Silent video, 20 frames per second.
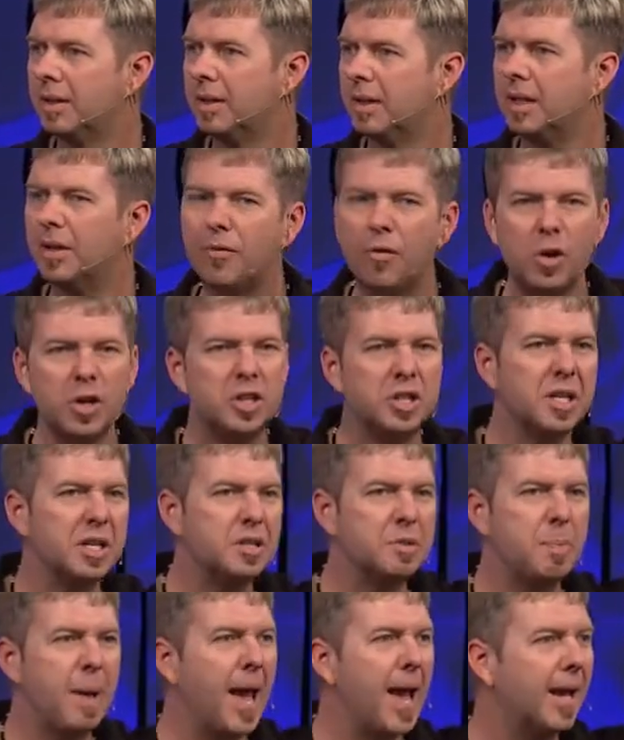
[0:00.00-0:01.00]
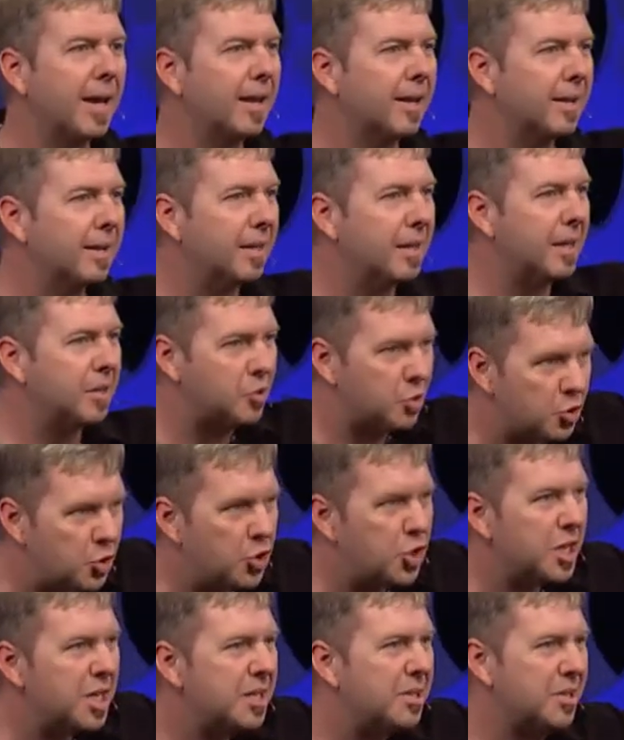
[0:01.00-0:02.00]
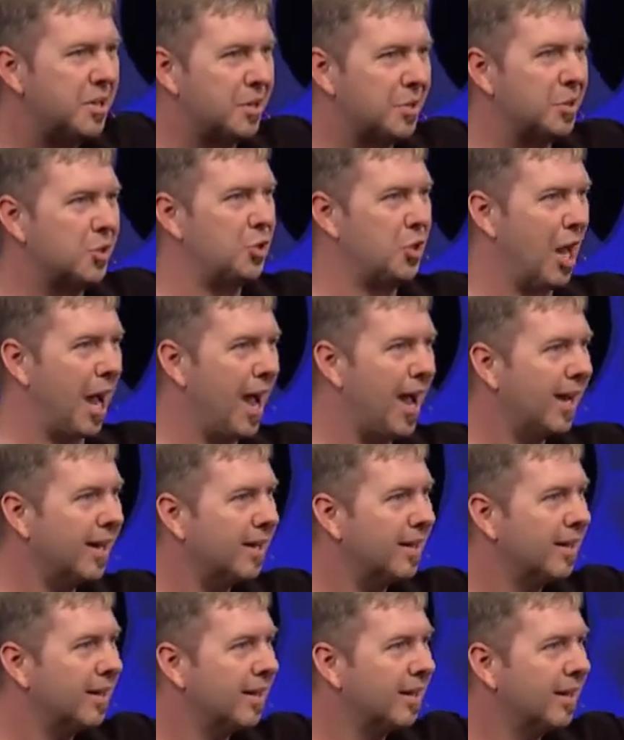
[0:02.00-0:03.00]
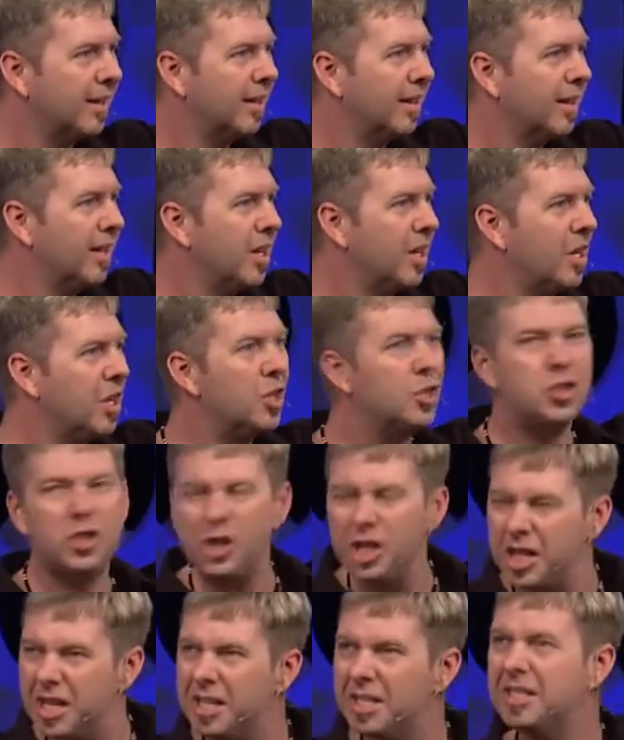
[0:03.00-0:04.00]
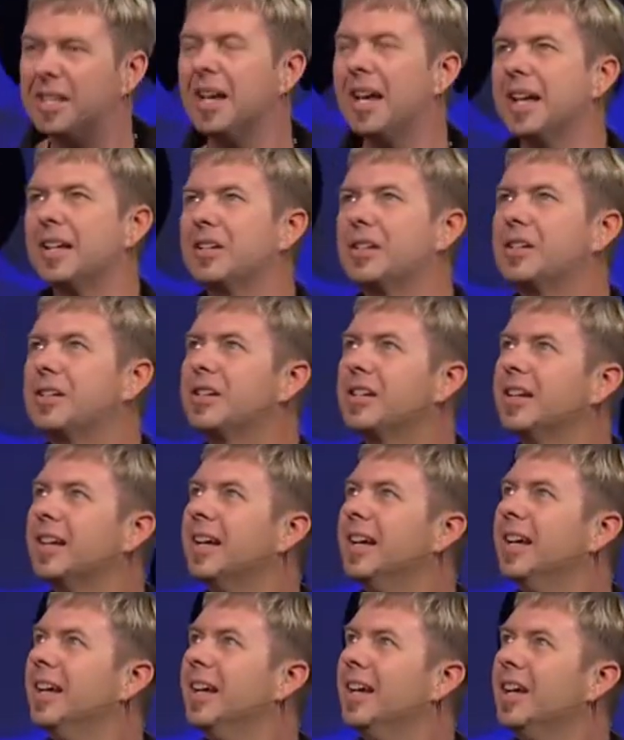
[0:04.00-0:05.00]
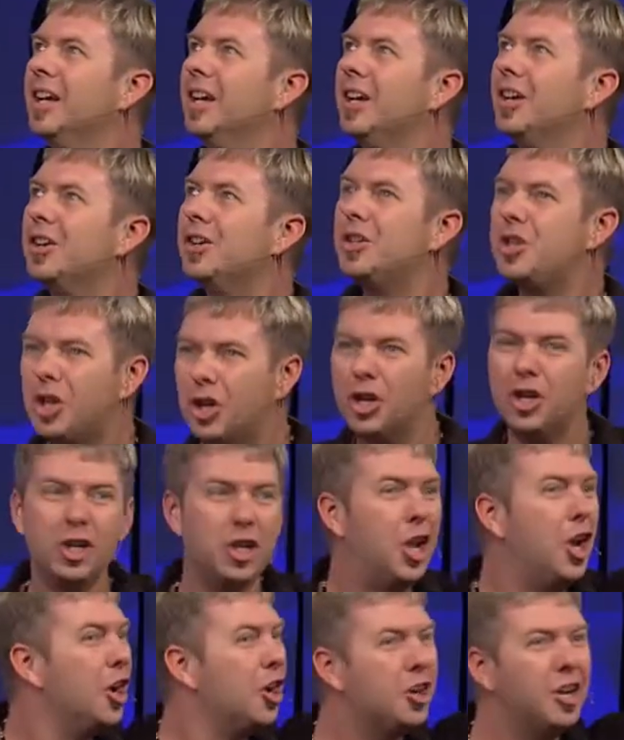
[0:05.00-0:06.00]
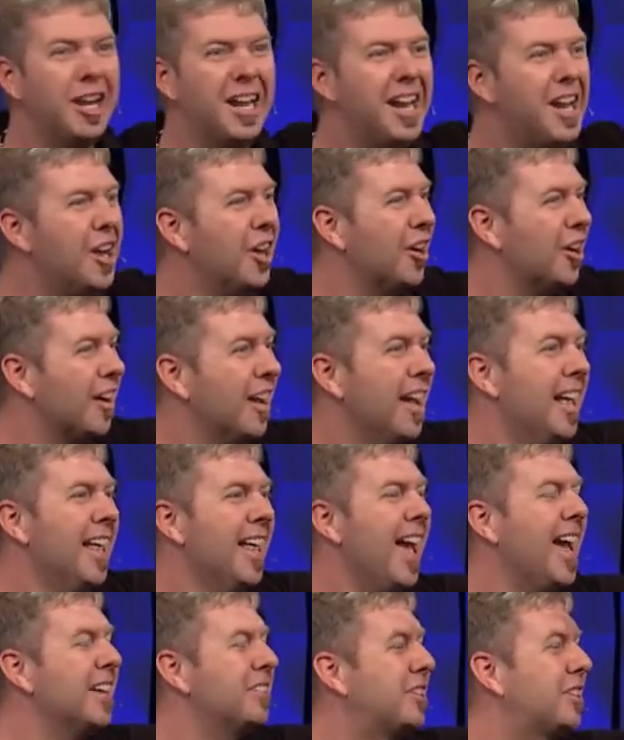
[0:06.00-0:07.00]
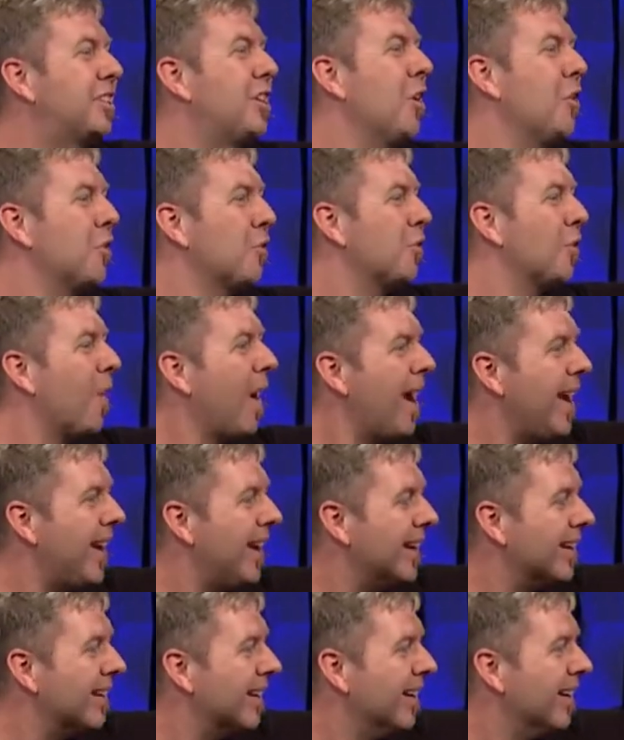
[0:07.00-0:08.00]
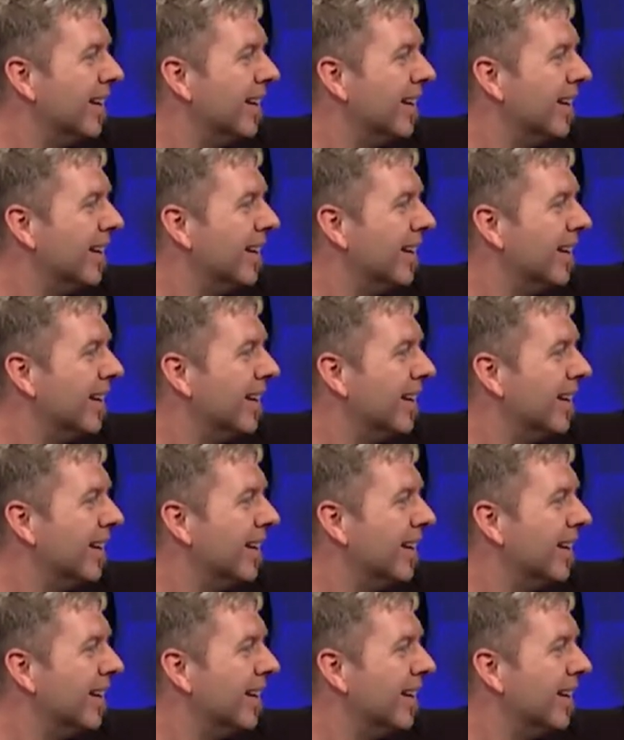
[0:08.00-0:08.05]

And the voice says back, It's Jesus, Jack. Jesus! You're, you're here. That's so great.